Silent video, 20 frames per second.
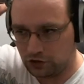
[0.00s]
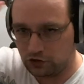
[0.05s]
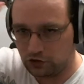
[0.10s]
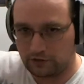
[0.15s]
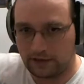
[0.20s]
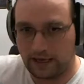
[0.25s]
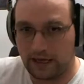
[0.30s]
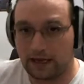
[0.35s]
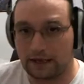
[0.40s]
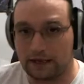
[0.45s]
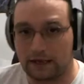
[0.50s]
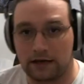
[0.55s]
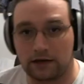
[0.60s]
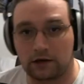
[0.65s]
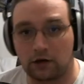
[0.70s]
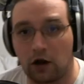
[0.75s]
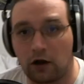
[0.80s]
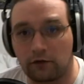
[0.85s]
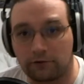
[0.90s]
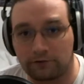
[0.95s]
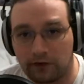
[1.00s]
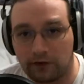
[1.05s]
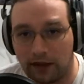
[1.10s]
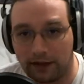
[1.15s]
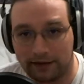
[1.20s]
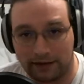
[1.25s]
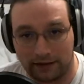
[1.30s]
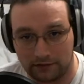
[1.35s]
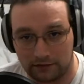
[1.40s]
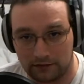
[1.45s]
You can't get it
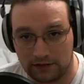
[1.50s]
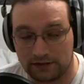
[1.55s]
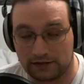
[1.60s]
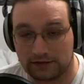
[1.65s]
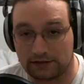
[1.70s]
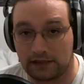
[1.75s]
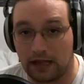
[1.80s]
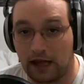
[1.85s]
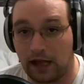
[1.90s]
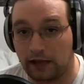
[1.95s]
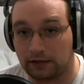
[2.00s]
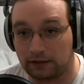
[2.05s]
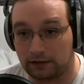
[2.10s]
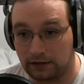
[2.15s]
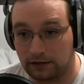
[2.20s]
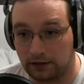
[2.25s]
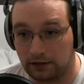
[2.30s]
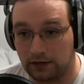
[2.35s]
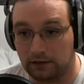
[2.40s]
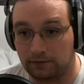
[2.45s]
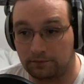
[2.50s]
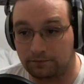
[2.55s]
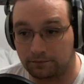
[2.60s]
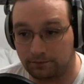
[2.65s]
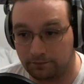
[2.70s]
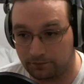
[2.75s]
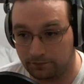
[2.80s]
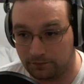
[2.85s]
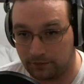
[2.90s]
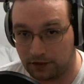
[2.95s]
offline, at least on the
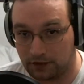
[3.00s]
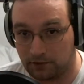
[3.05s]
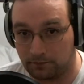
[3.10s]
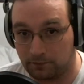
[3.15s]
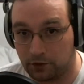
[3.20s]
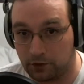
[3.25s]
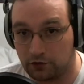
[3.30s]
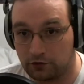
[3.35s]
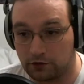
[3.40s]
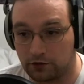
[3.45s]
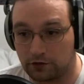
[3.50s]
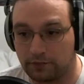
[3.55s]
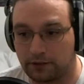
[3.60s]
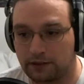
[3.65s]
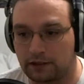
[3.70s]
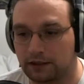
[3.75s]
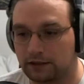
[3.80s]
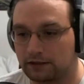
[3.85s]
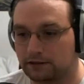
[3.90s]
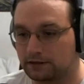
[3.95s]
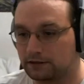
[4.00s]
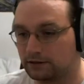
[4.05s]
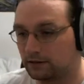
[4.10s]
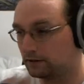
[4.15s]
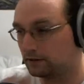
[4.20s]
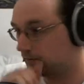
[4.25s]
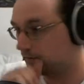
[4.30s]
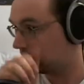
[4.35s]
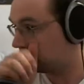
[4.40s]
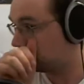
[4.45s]
computer, because
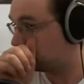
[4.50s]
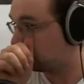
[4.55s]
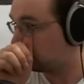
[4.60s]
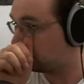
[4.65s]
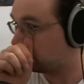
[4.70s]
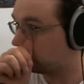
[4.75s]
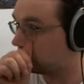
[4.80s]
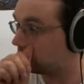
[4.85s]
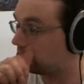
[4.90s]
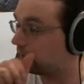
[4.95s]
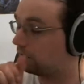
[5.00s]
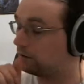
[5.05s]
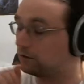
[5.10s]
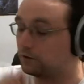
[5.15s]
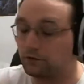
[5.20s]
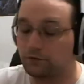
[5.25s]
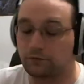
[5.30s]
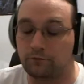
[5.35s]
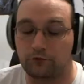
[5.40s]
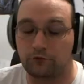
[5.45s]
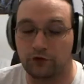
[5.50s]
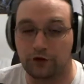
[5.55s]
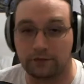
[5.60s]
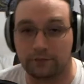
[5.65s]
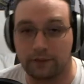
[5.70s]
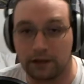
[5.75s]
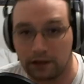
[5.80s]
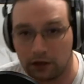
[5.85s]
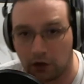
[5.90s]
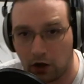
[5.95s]
the Real
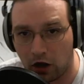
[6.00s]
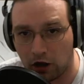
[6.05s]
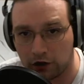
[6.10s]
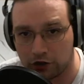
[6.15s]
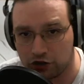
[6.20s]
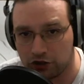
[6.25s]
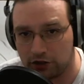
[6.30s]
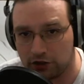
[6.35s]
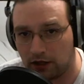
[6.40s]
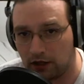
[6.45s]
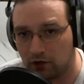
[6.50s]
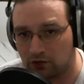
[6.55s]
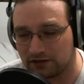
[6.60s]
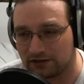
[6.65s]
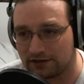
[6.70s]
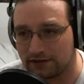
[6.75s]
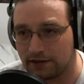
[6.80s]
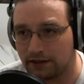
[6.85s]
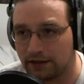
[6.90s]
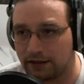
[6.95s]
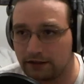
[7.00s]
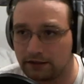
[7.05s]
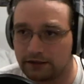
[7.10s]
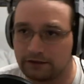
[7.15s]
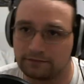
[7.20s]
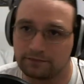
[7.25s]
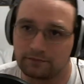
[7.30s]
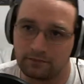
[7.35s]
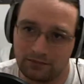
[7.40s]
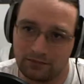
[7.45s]
Money Auction House
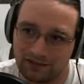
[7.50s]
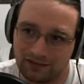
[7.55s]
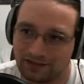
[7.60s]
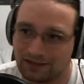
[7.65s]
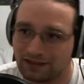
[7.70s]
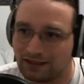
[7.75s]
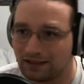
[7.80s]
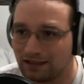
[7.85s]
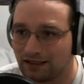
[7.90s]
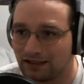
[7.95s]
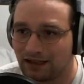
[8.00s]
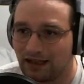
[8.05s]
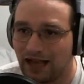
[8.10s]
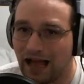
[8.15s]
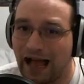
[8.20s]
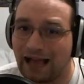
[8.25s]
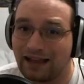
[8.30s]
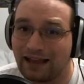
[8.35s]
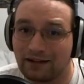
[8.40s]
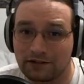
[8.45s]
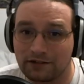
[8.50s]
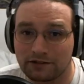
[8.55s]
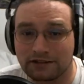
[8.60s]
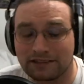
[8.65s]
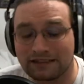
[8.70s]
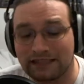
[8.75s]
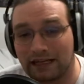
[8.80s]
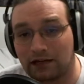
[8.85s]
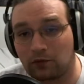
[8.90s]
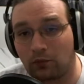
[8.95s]
there, I
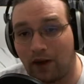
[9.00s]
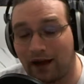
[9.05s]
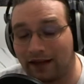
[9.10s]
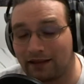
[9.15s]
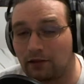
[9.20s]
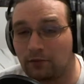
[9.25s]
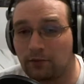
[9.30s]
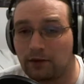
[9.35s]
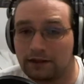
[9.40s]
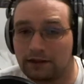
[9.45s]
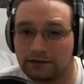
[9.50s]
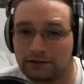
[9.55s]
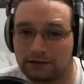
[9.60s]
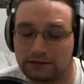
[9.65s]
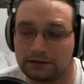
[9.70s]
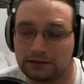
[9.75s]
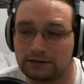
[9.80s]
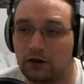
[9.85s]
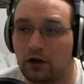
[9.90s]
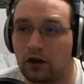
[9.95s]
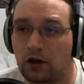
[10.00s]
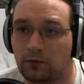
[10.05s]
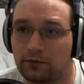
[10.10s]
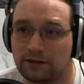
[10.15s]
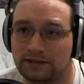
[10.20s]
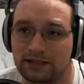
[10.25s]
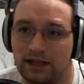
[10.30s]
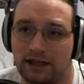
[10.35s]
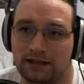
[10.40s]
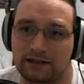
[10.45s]
understand why they went
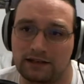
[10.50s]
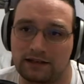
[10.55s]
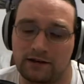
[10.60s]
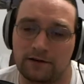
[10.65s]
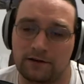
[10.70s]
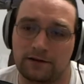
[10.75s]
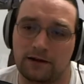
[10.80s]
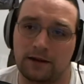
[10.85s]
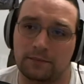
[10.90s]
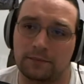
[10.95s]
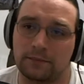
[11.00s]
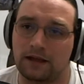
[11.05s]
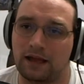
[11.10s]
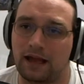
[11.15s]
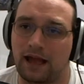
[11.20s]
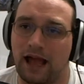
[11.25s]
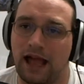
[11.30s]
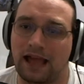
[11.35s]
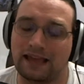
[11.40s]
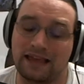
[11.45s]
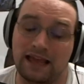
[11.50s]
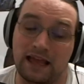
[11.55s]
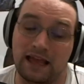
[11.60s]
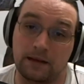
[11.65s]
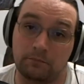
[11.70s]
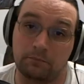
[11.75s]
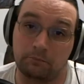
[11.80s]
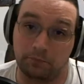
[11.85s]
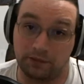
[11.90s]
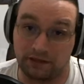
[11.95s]
always on DRM. I
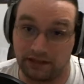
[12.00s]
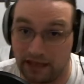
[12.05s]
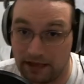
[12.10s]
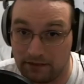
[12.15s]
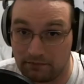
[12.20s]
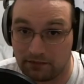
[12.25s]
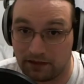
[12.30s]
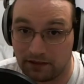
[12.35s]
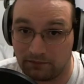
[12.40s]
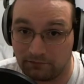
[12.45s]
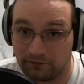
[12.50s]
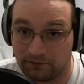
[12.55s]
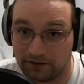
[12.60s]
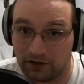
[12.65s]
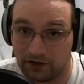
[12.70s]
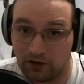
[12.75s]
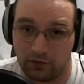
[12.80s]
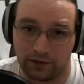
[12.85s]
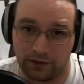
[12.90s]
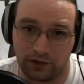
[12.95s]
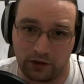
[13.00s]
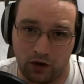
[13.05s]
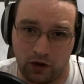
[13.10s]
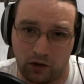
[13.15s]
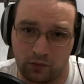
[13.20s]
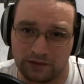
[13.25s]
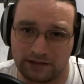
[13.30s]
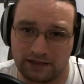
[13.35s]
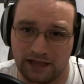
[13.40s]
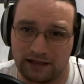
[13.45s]
can't blame them for going
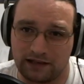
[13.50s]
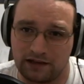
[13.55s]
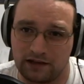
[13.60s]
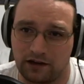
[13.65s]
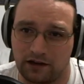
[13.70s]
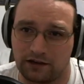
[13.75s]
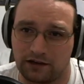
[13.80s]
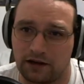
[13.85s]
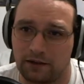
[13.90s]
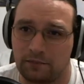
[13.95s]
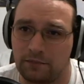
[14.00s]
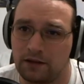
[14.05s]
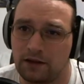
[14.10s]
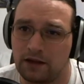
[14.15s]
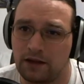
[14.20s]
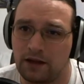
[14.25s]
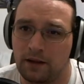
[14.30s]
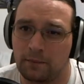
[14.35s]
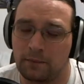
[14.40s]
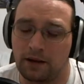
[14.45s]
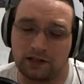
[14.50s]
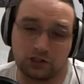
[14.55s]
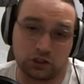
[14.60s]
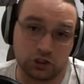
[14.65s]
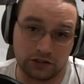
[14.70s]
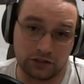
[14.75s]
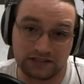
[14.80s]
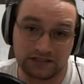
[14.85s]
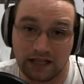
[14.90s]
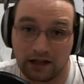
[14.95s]
always on DRM, but I
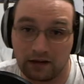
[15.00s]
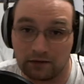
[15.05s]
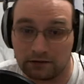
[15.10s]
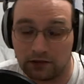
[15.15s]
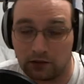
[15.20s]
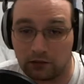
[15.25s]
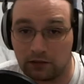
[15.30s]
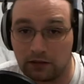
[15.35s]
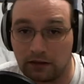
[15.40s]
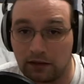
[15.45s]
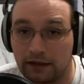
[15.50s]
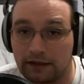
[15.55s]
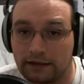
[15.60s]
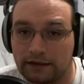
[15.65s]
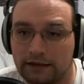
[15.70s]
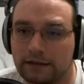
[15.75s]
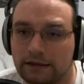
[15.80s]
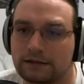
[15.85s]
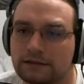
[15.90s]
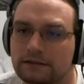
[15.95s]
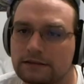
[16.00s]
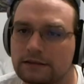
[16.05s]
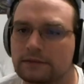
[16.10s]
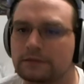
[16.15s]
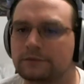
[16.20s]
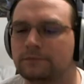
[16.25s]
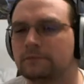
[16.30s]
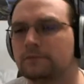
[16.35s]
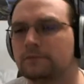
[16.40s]
sure as hell don't like it.